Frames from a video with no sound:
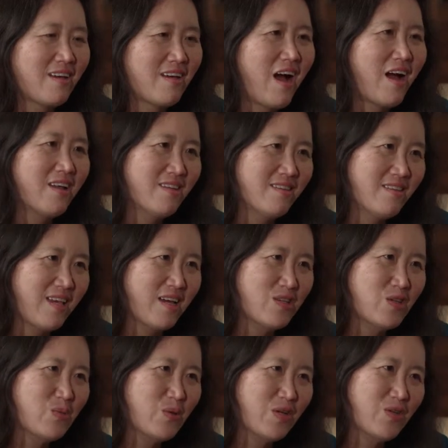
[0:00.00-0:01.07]
guidance, that
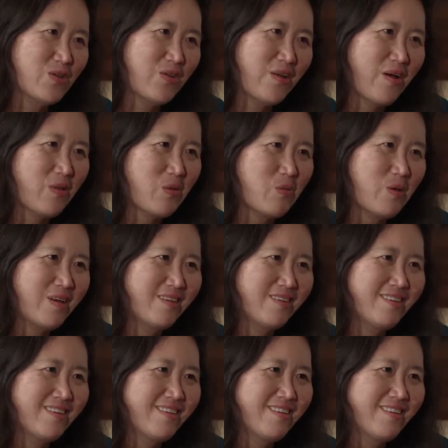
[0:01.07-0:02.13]
inspirational
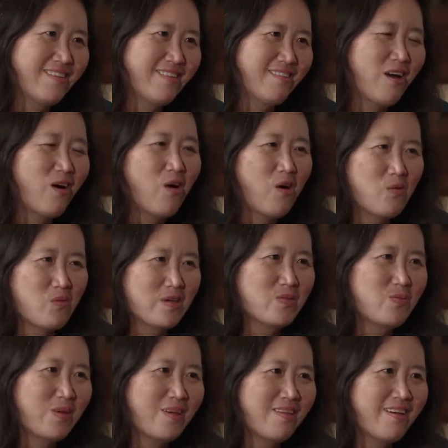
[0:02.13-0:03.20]
element, that'll always
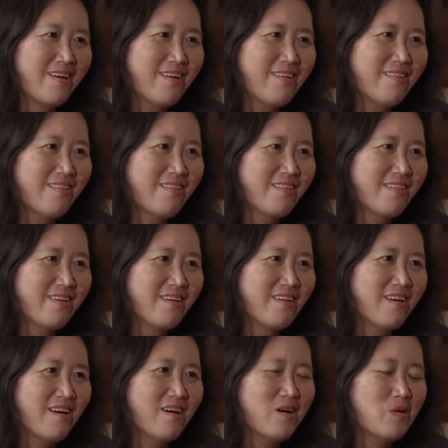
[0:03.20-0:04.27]
be there.
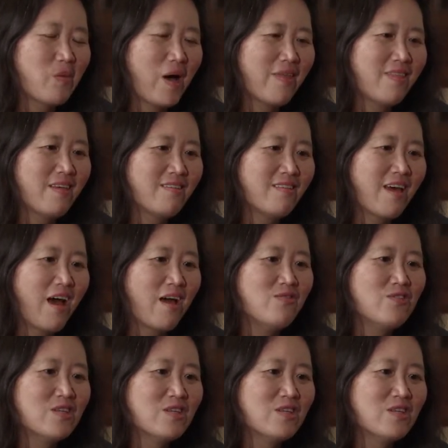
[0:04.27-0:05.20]
I think that I've